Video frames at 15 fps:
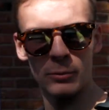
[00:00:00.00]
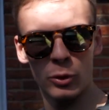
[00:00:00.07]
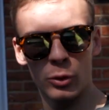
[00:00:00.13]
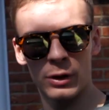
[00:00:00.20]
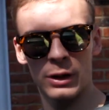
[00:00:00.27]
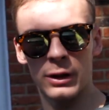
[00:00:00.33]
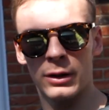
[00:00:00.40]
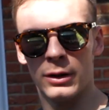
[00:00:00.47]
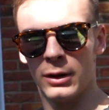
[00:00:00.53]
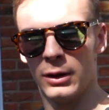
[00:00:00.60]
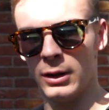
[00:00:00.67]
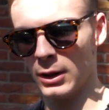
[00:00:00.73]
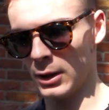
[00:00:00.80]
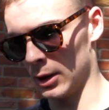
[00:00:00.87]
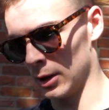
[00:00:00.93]
morning
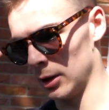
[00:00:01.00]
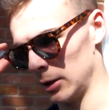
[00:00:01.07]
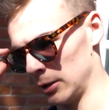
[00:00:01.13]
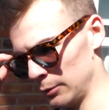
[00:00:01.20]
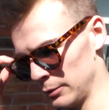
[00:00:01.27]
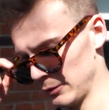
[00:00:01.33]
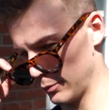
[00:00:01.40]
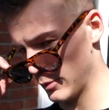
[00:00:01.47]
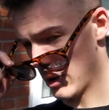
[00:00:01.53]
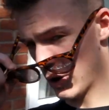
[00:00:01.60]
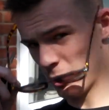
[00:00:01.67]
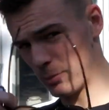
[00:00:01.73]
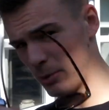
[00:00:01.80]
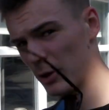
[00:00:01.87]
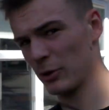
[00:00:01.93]
with
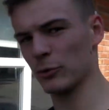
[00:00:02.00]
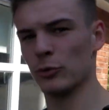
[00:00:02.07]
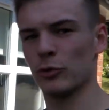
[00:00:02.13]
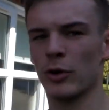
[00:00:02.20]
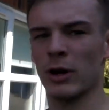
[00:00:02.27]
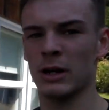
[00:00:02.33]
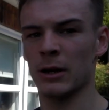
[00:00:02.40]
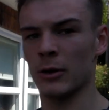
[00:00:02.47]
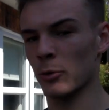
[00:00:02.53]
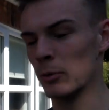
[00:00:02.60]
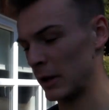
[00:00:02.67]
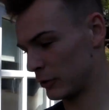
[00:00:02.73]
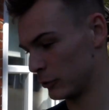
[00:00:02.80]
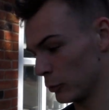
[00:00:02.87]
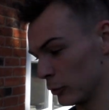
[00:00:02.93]
work, personal training, all
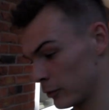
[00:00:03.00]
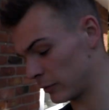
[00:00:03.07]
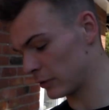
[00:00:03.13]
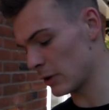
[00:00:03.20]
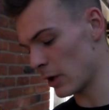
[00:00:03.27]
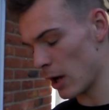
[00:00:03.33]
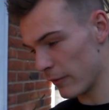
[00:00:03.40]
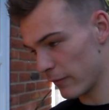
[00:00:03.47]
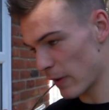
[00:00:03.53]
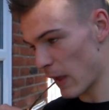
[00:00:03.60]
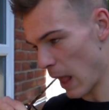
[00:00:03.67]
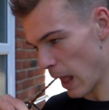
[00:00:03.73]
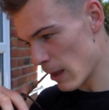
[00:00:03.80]
that sort of stuff.